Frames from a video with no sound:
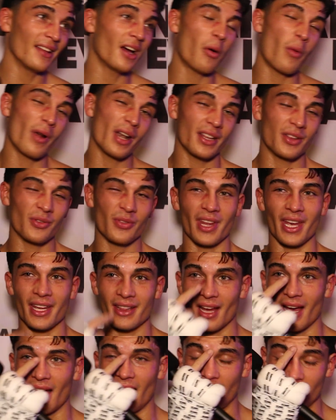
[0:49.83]
I wanted to take
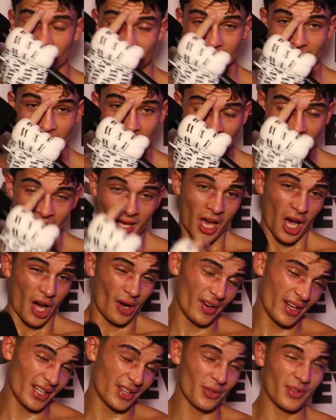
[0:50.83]
that. I wanted